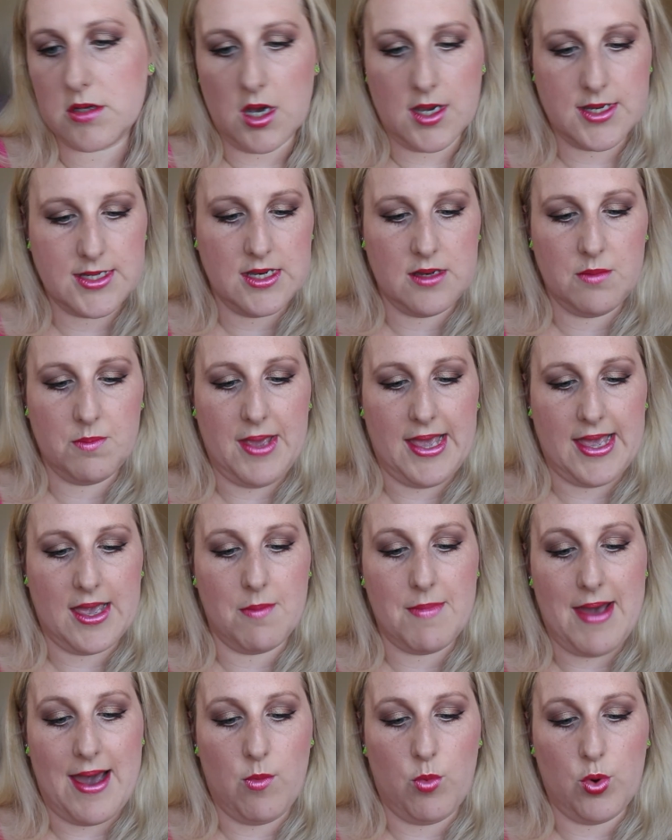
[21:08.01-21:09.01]
I didn't pick a
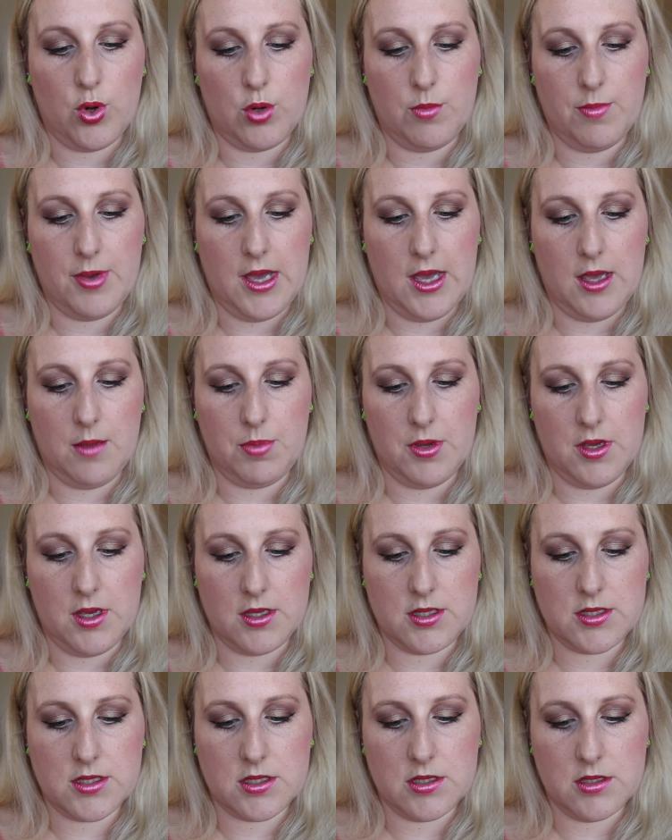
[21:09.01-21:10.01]
matte one on
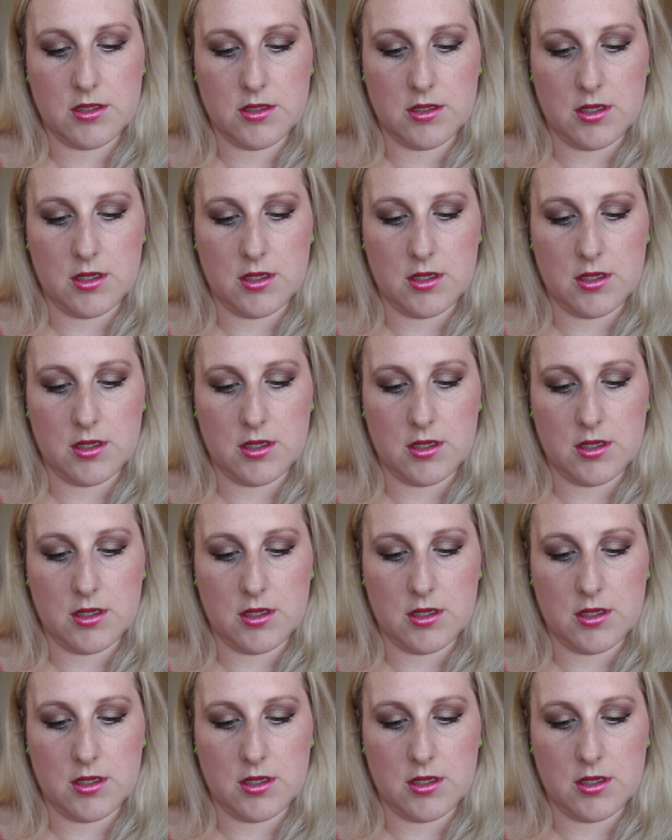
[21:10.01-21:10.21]
purpose